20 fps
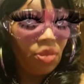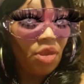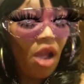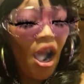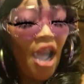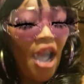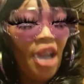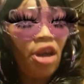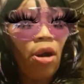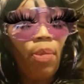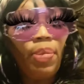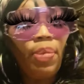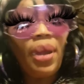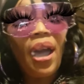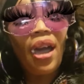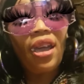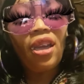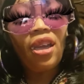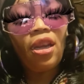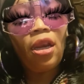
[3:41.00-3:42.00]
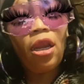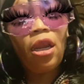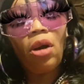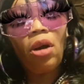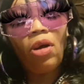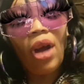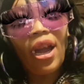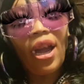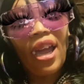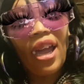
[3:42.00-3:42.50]
I ain't gonna be out here
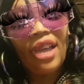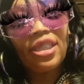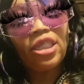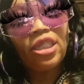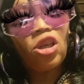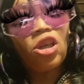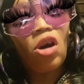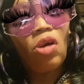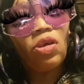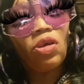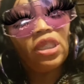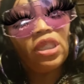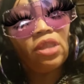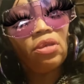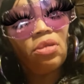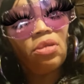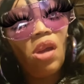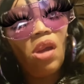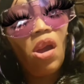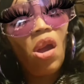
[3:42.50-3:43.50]
long. I got to go and